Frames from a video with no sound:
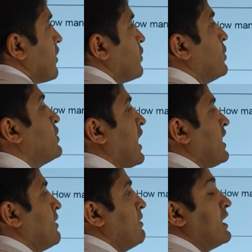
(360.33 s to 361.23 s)
to
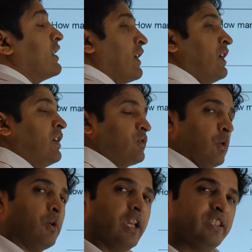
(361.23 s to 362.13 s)
centimeter.
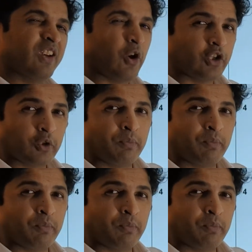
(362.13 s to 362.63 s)
So is it going to